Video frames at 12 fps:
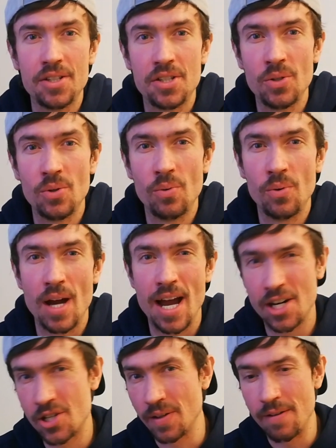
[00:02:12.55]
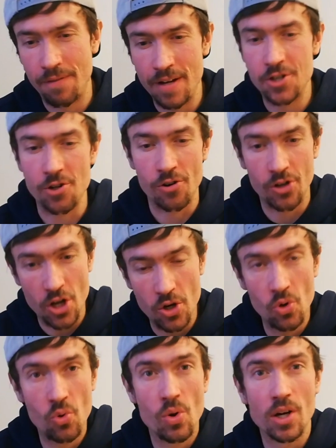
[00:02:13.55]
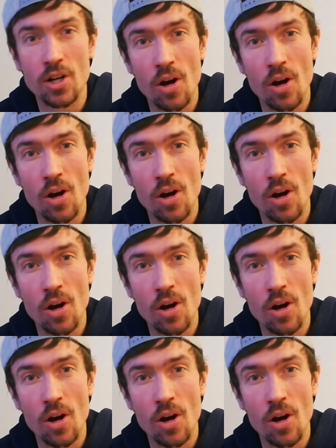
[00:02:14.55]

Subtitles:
to actually feature new